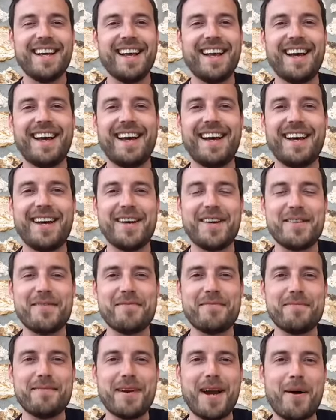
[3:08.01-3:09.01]

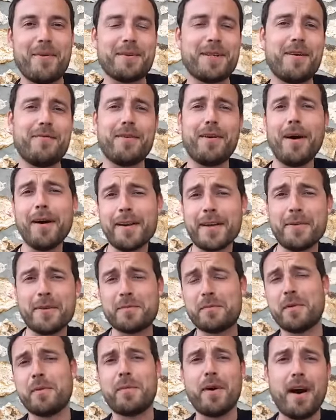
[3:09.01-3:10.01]
Um, I was having
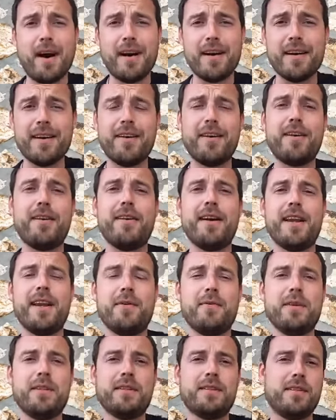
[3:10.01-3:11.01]
arguments with my partner, and I
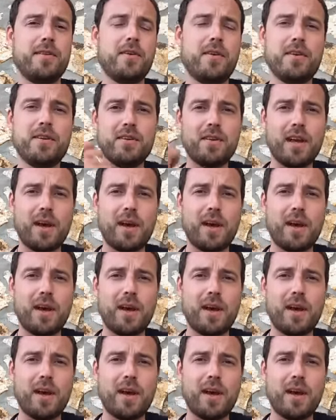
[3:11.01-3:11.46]
was not.